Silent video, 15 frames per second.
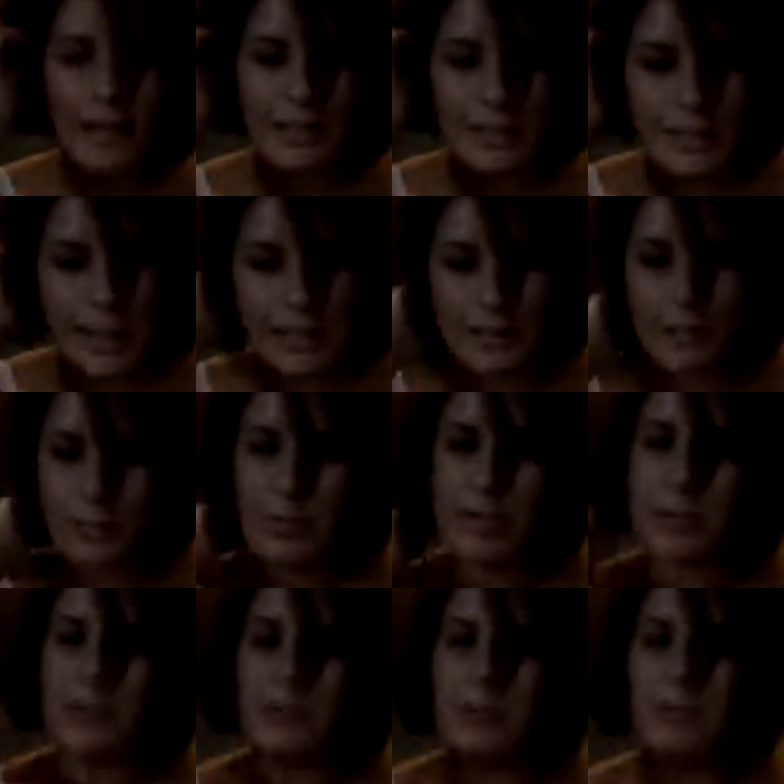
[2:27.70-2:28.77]
it's not so
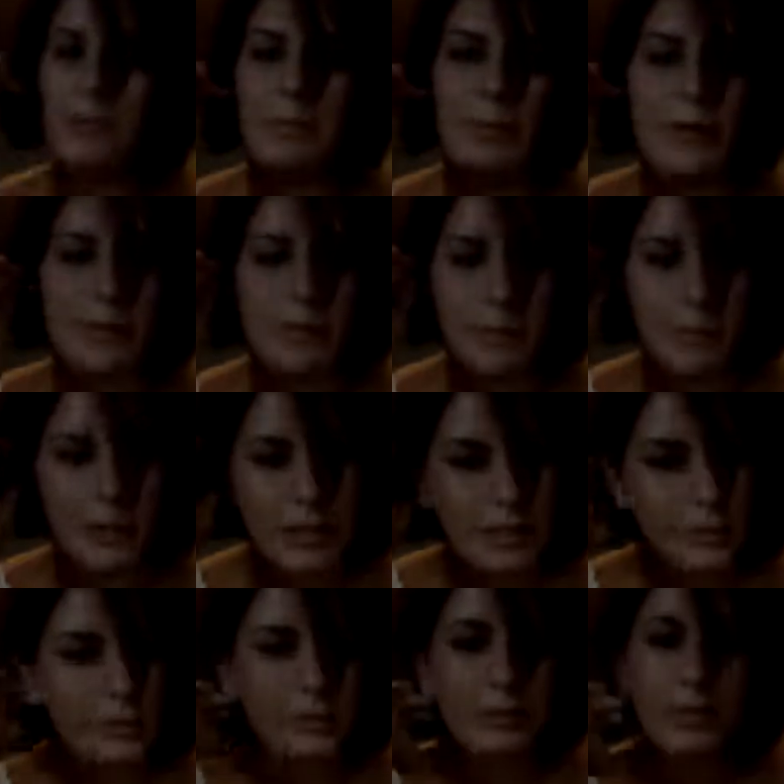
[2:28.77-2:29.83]
much the people, it's the
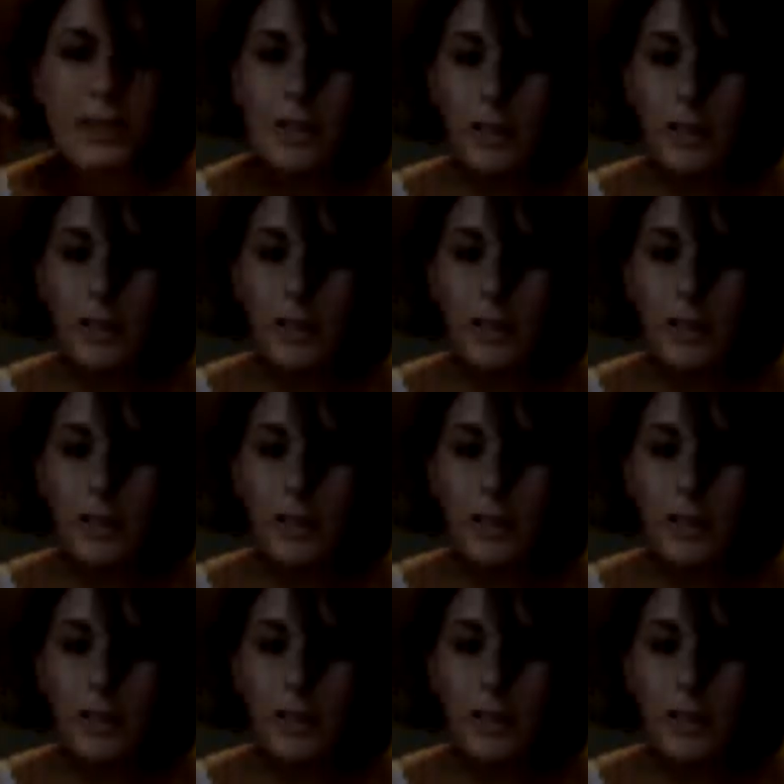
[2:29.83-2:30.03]
principal.